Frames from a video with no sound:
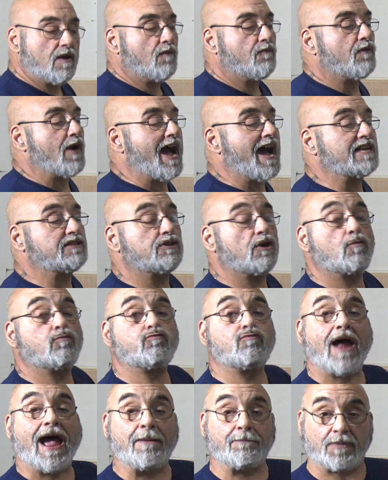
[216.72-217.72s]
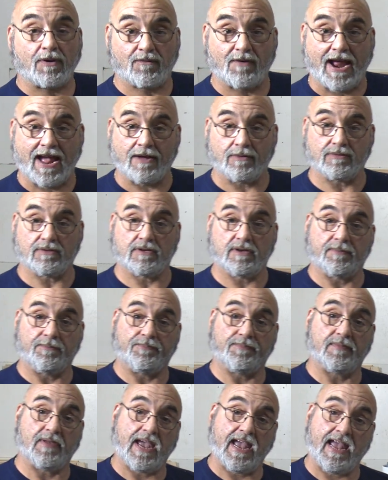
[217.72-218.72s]
for, as a wraparound.
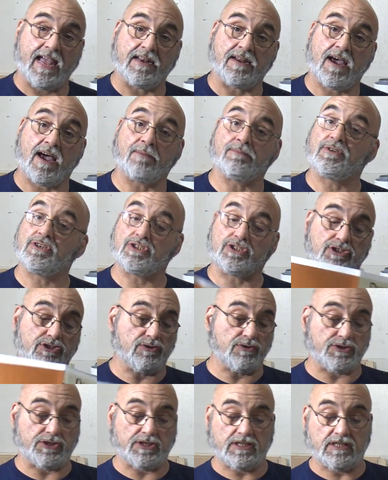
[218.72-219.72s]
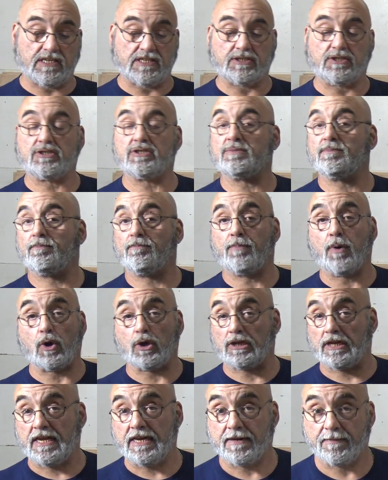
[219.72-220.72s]
And I'm just using this
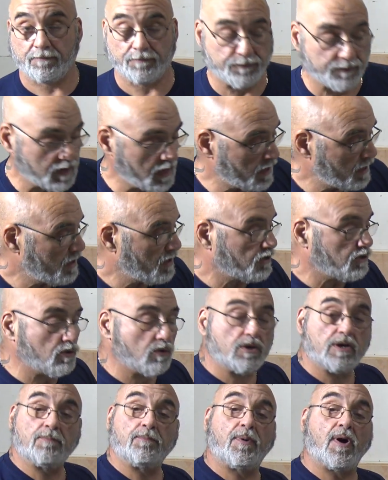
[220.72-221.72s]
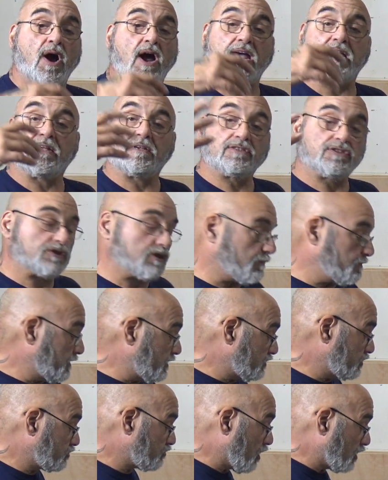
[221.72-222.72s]
booklet. You can buy some
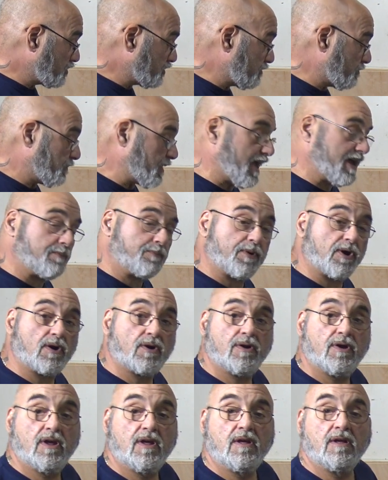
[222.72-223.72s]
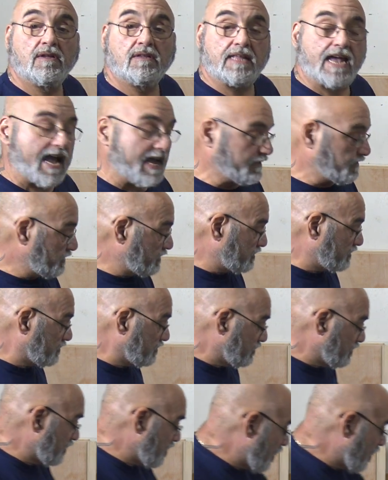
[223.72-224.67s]
construction paper that's, you